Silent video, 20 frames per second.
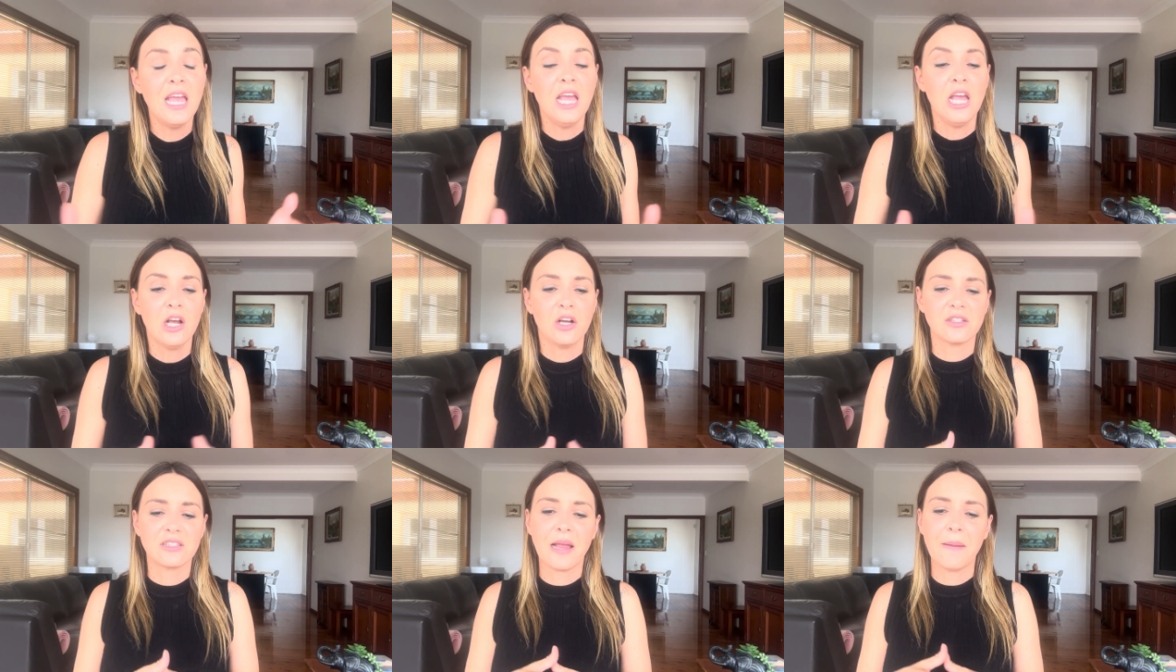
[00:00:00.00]

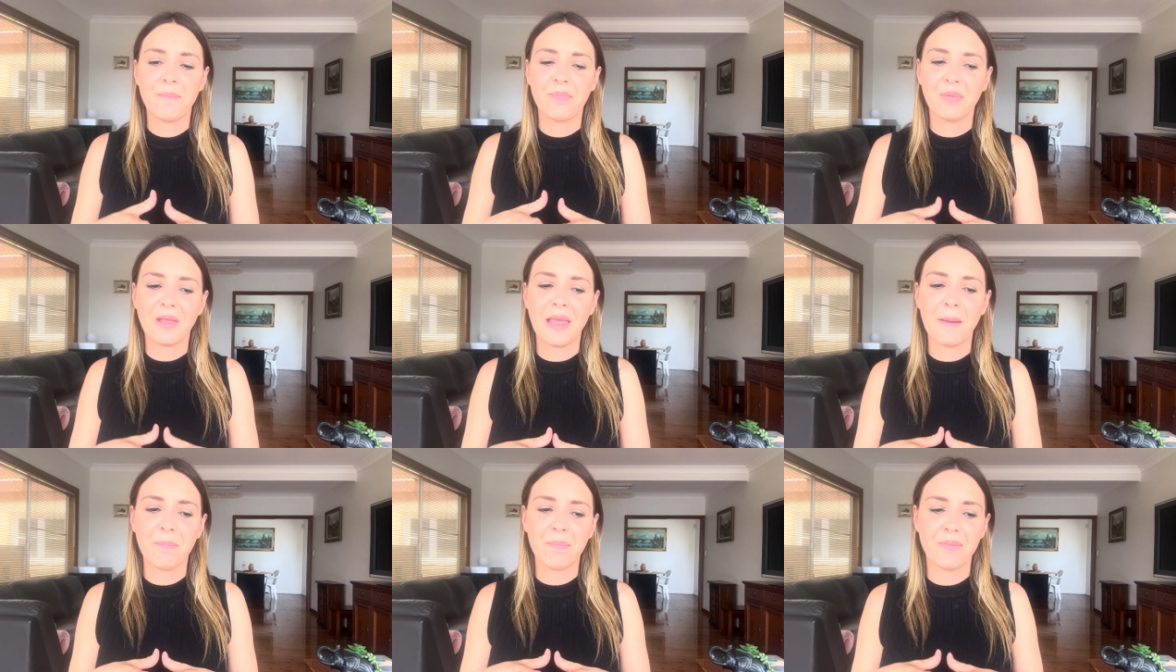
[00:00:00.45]
Because I
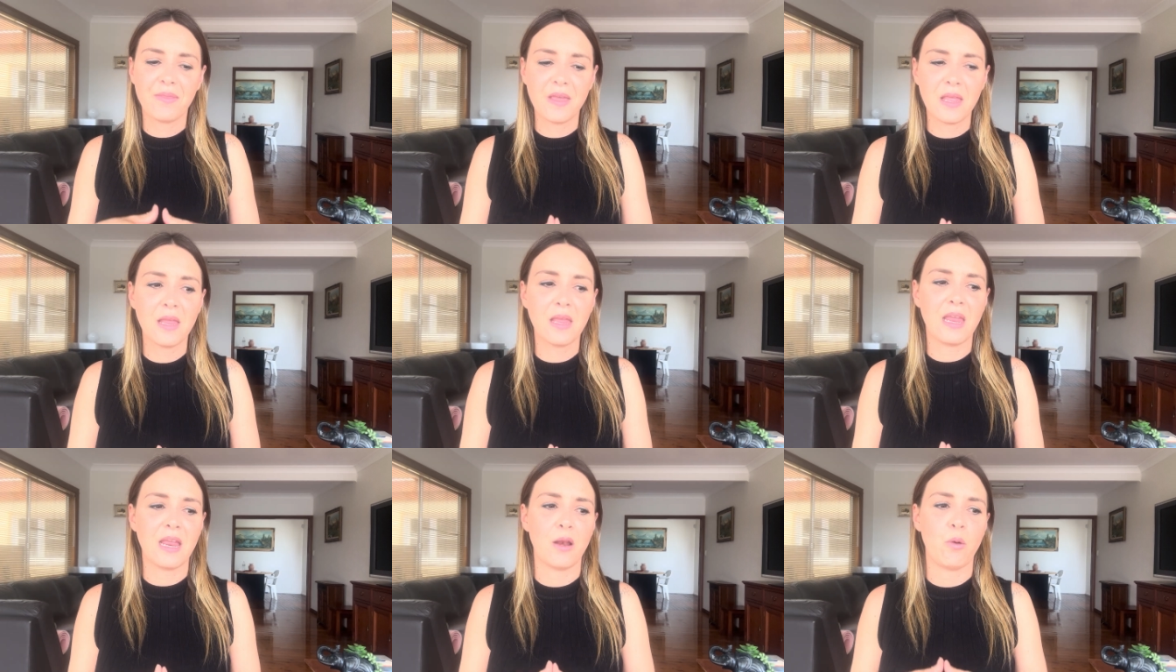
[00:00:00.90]
kept
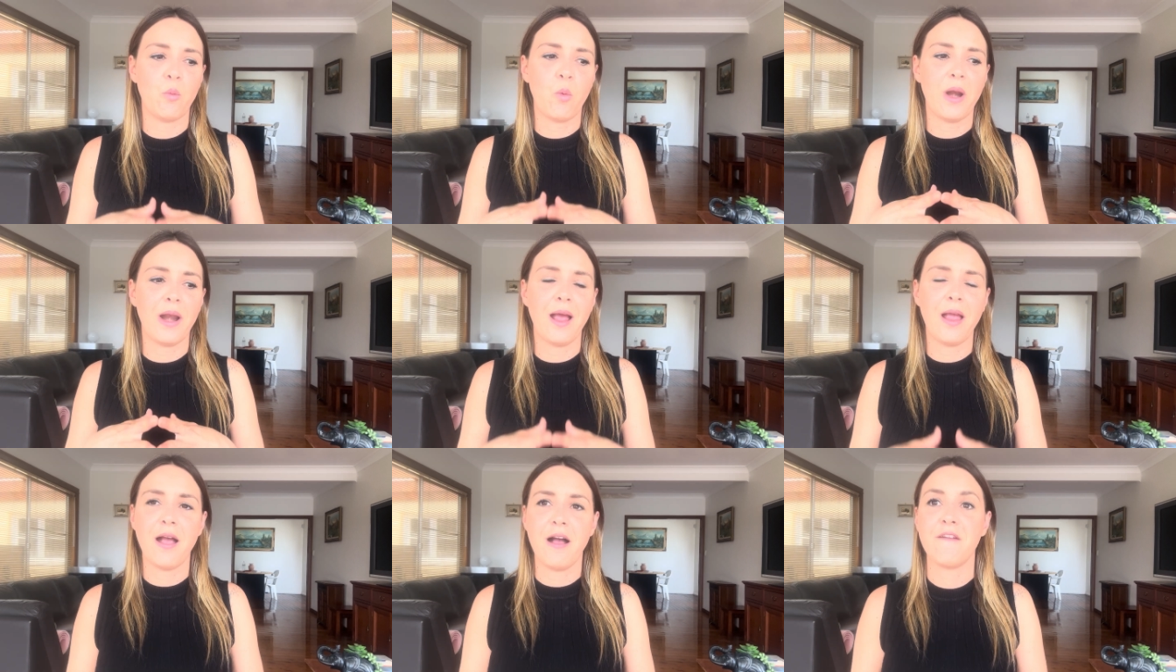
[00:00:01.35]
thinking
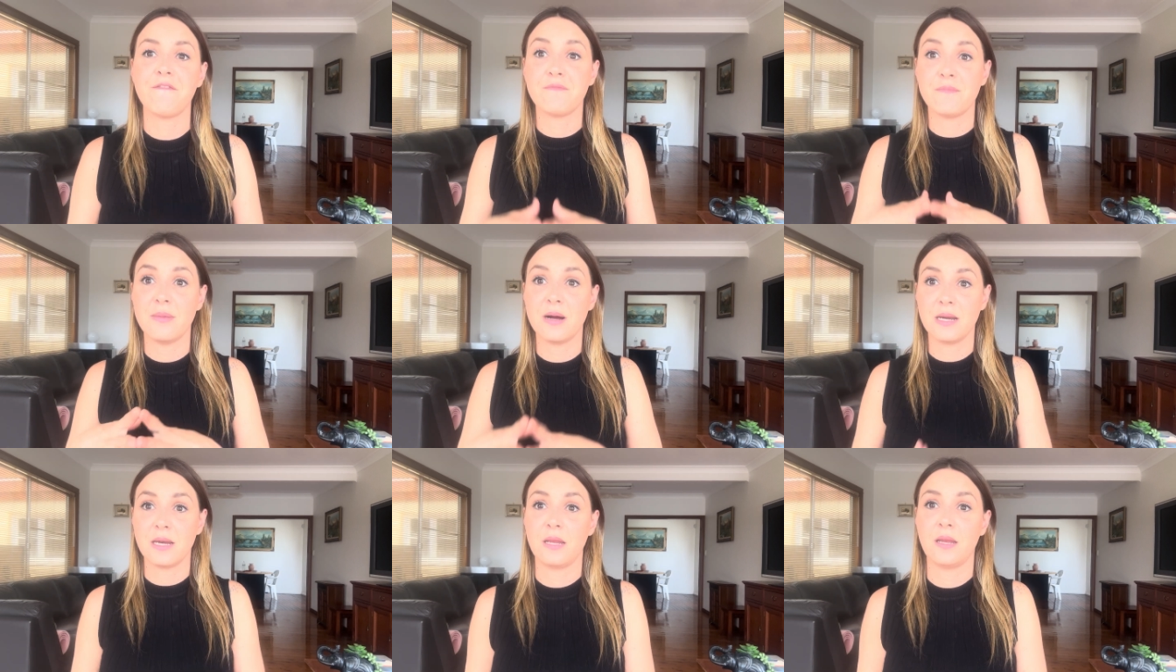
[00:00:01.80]
when I have
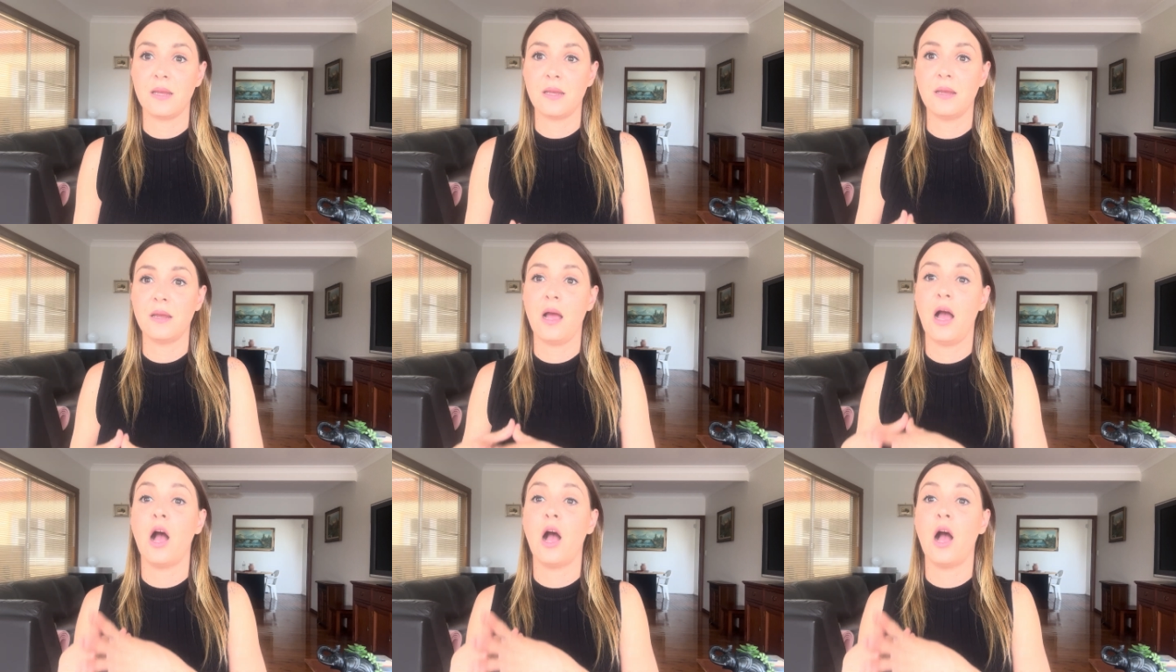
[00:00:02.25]
money,